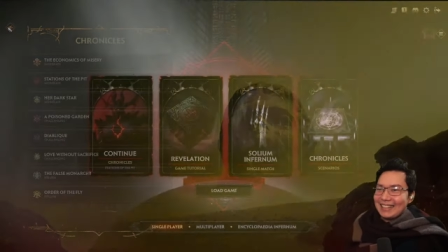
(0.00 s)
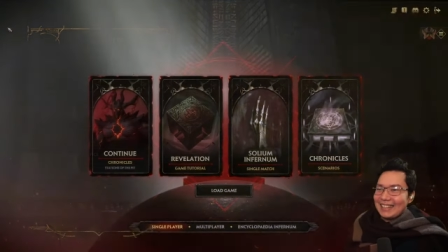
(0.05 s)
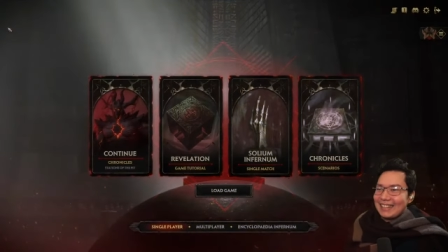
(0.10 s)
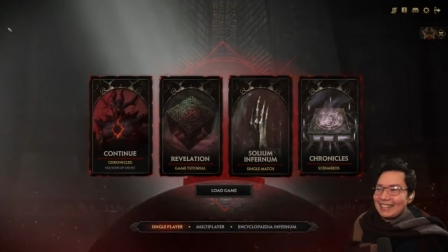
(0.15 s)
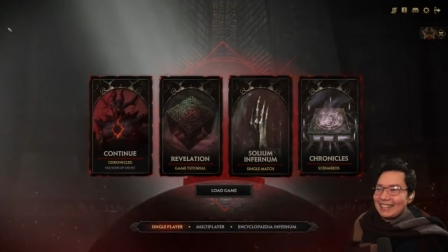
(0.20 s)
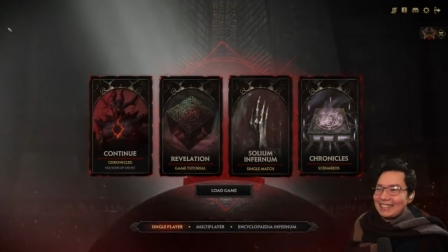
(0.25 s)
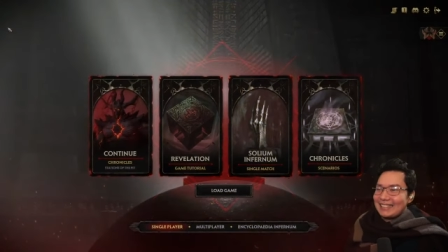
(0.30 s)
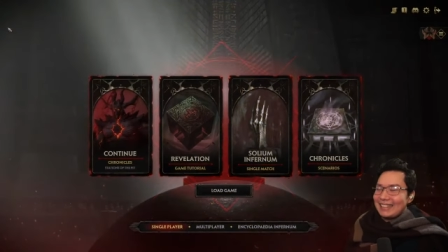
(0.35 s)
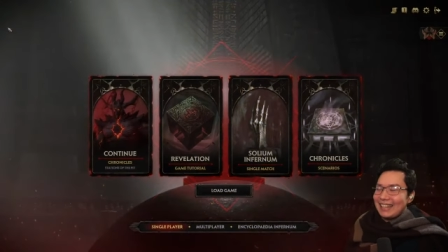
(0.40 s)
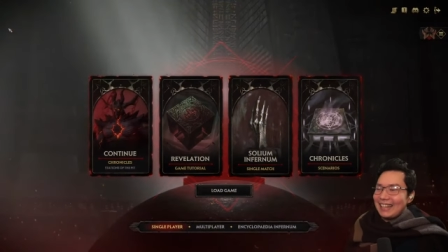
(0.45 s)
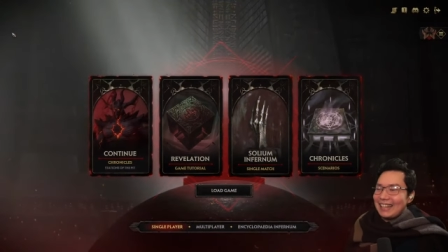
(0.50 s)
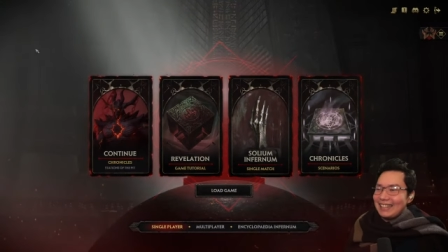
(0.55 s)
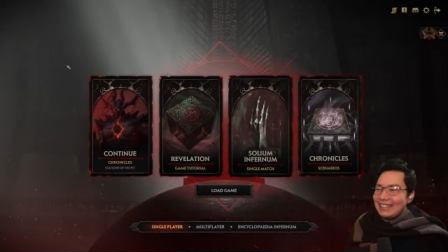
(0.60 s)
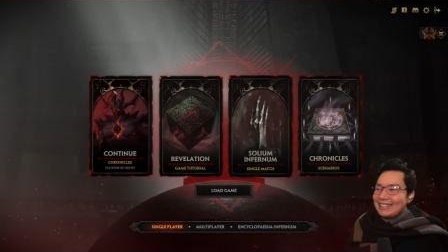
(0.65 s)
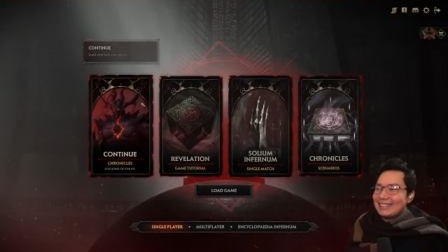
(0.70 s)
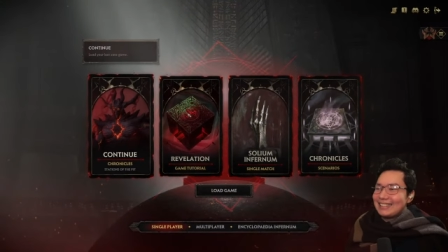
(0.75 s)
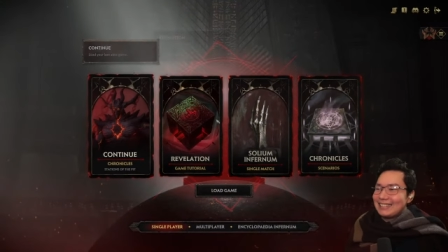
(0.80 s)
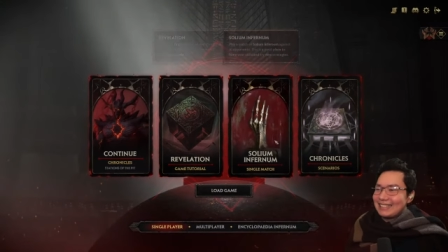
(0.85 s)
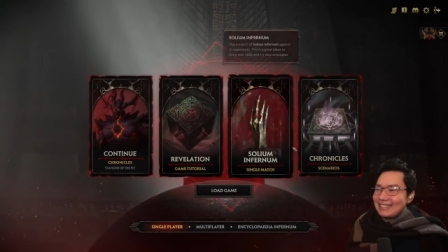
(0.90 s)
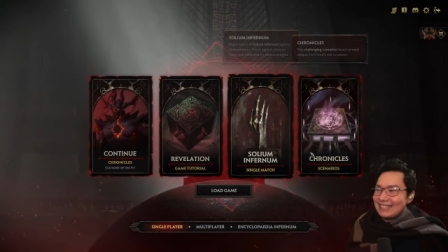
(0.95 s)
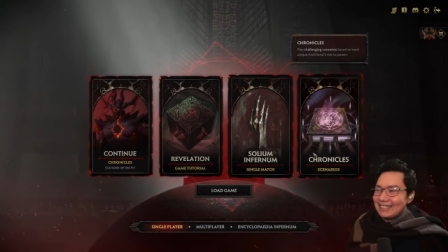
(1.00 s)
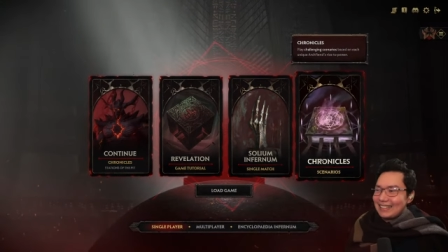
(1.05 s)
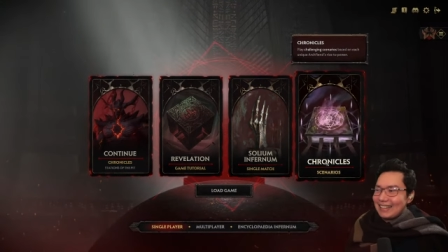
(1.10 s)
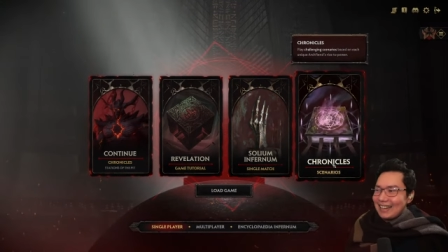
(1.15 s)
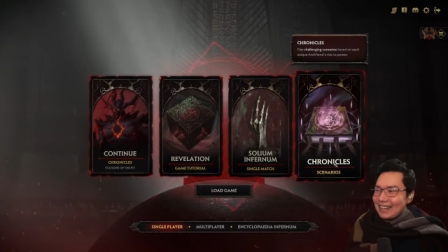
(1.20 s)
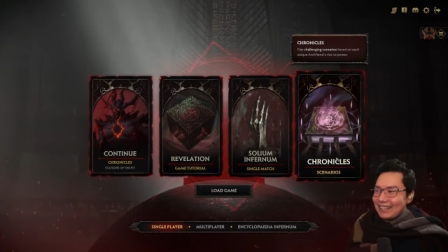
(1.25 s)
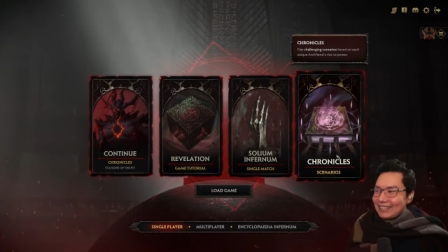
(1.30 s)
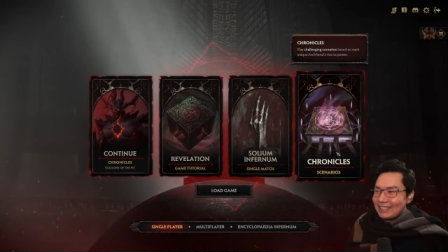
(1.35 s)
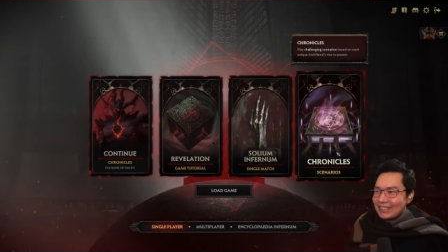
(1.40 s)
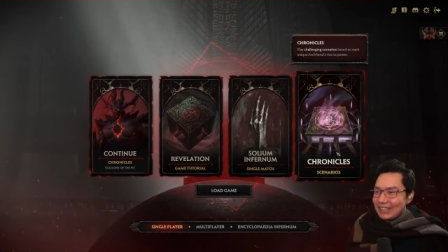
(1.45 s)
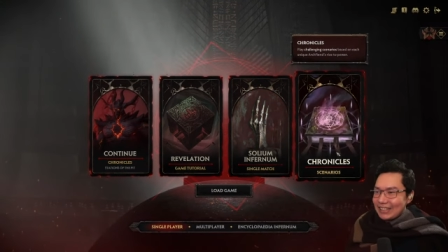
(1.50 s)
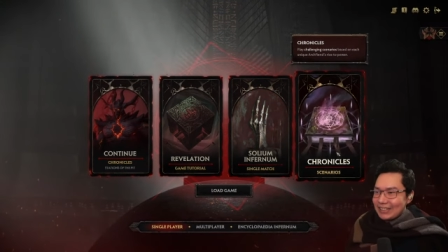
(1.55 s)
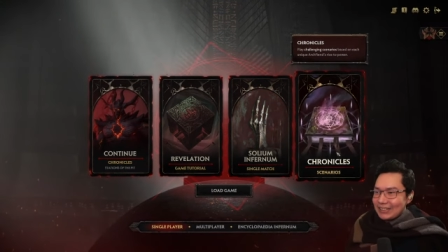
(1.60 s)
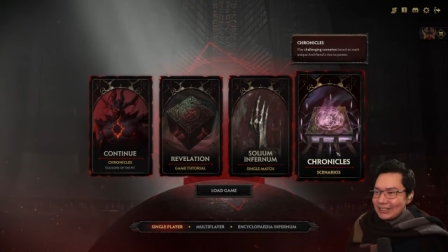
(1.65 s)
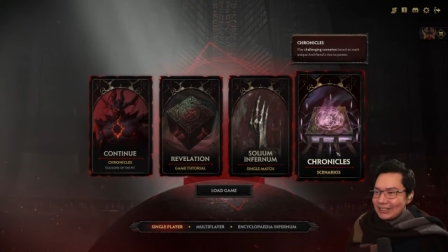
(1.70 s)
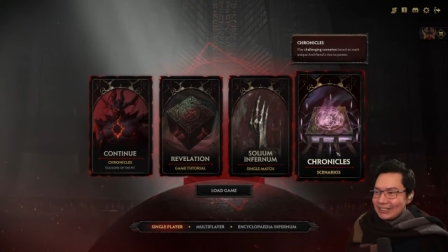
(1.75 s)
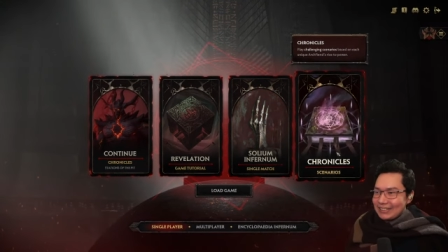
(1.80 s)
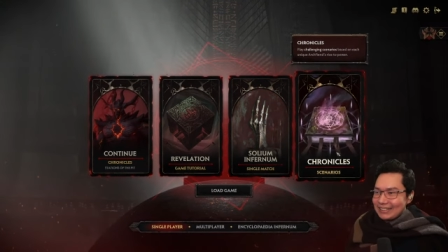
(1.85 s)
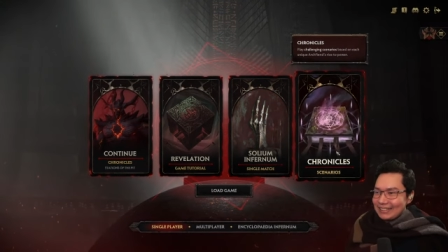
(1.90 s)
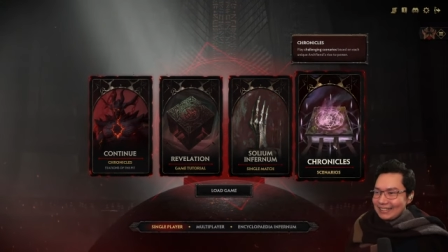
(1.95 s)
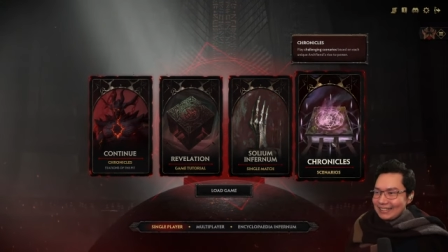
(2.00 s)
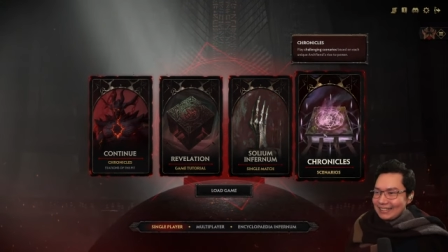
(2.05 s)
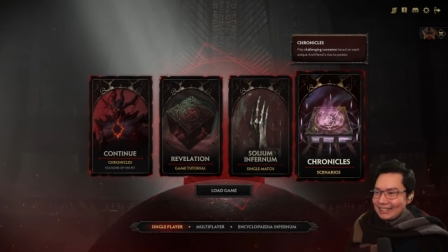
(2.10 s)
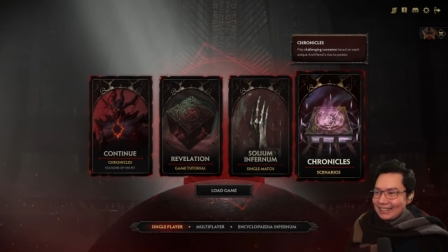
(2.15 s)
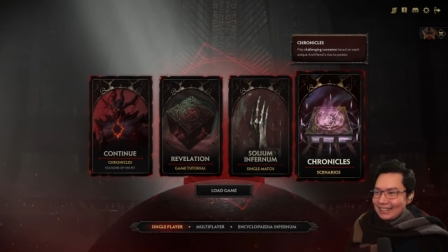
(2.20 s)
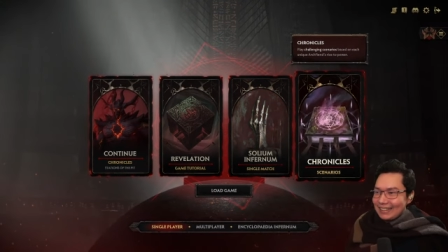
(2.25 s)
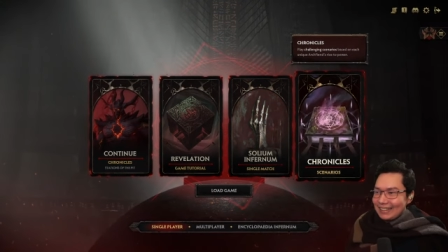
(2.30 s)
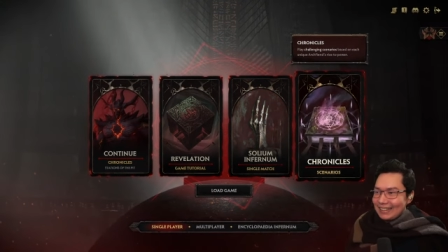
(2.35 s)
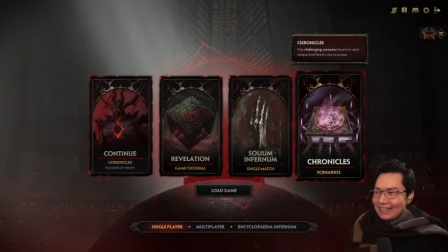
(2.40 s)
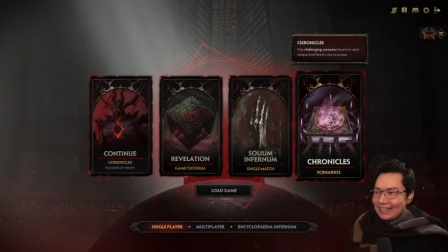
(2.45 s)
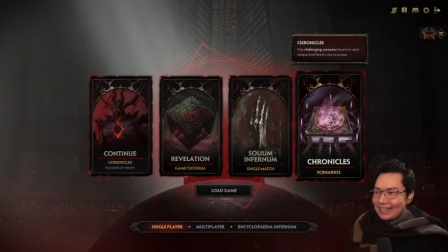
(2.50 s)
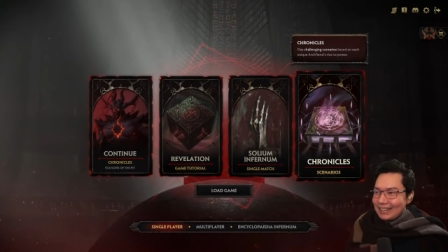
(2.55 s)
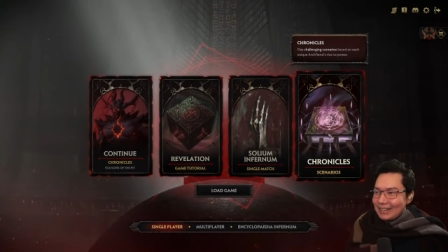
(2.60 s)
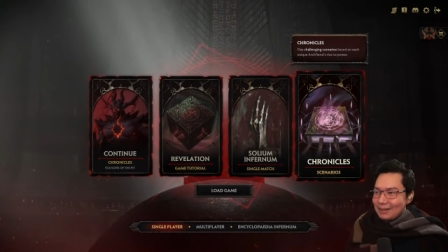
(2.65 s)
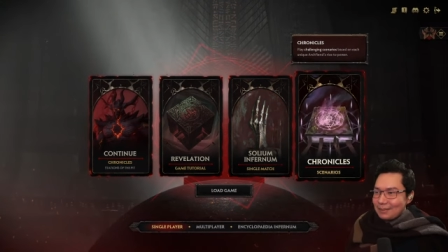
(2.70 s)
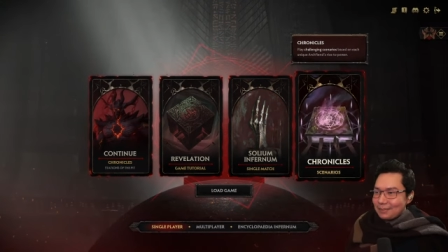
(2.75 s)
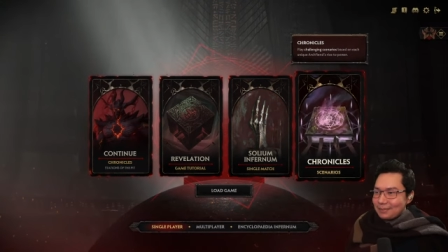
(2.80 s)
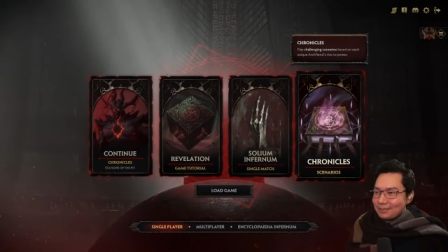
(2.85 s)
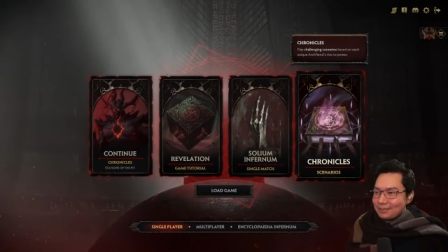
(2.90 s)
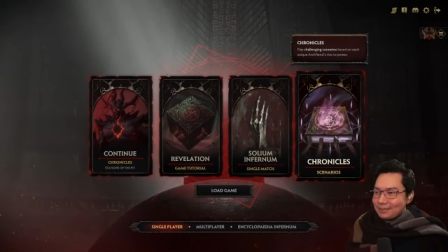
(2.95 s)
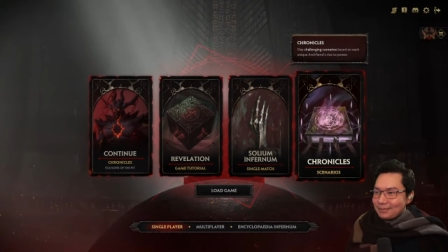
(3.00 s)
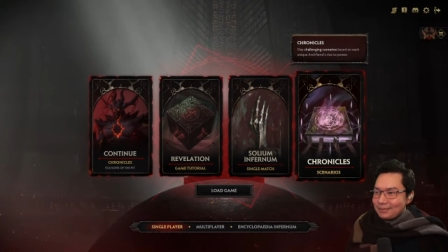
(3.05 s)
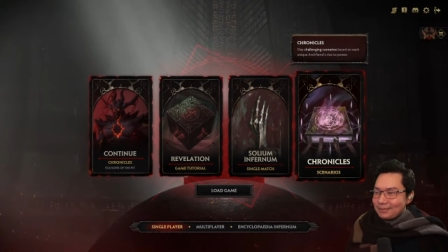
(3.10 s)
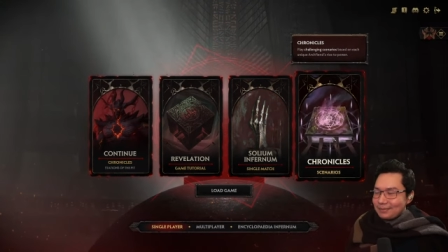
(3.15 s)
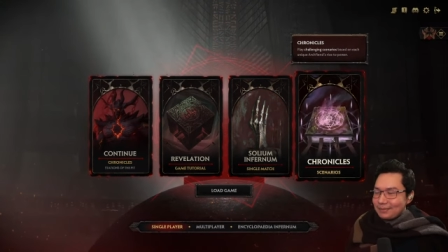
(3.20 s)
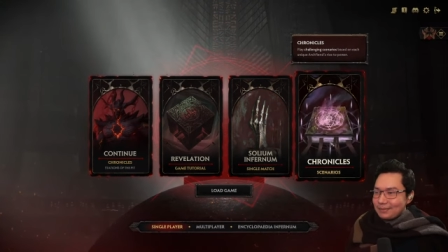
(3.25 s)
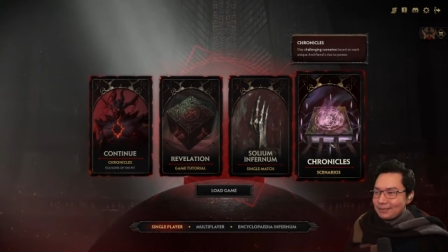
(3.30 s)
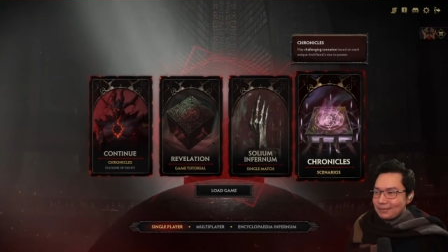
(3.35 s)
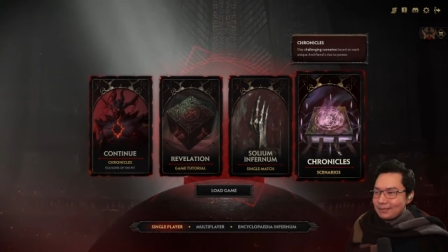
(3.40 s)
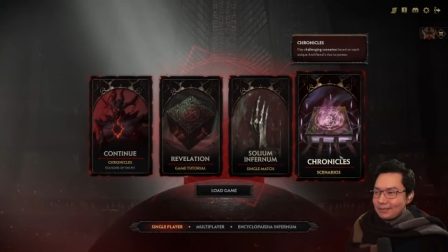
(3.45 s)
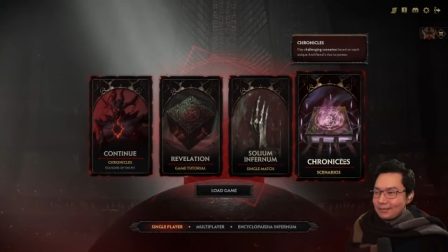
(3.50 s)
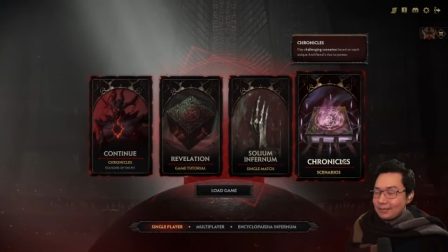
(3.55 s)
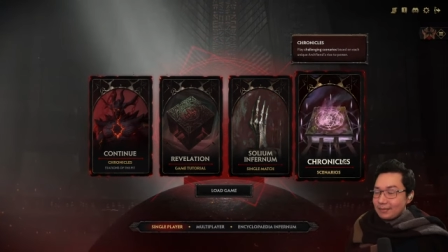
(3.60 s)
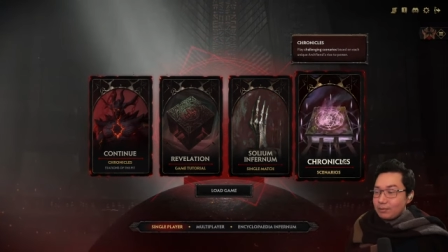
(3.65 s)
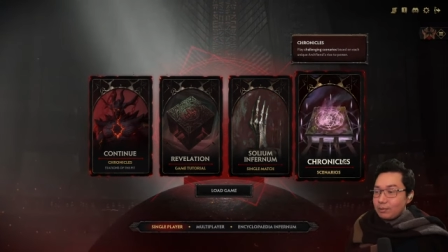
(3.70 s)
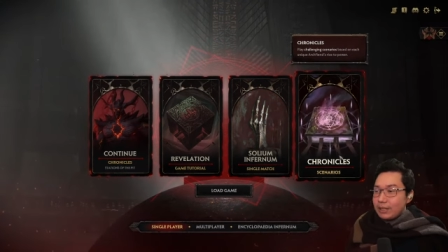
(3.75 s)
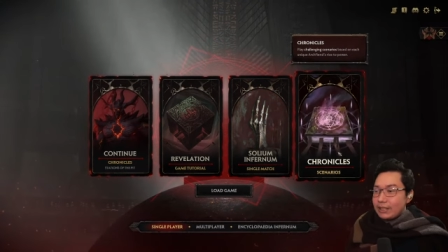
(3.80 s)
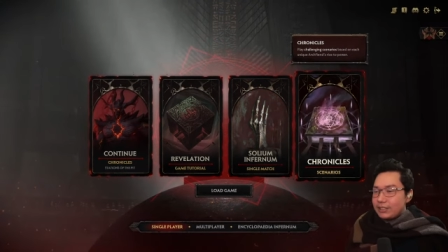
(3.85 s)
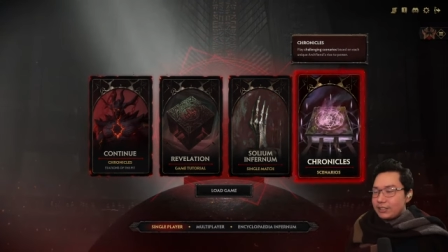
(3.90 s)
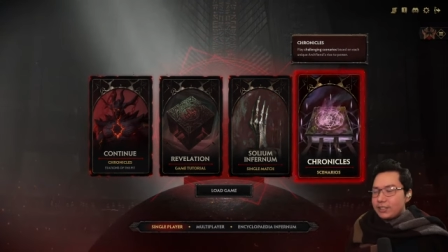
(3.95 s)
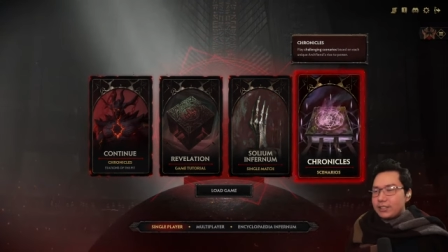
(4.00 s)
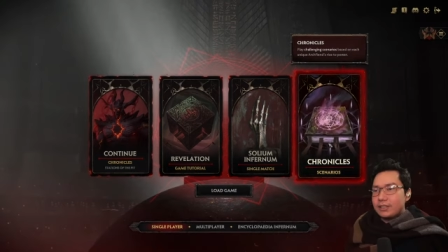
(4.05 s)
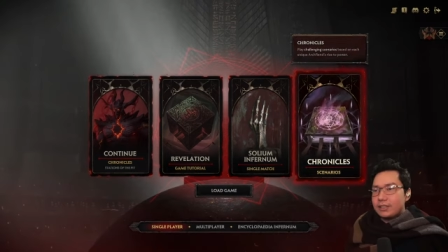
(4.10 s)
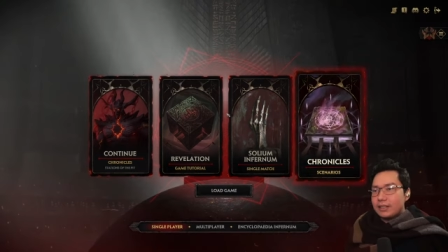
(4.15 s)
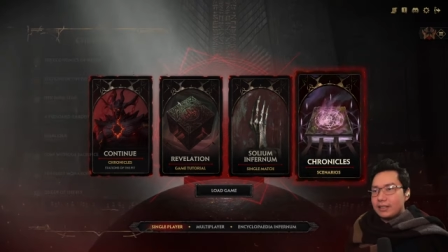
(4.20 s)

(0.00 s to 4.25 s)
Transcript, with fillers: uh, there's eight scenarios, um, which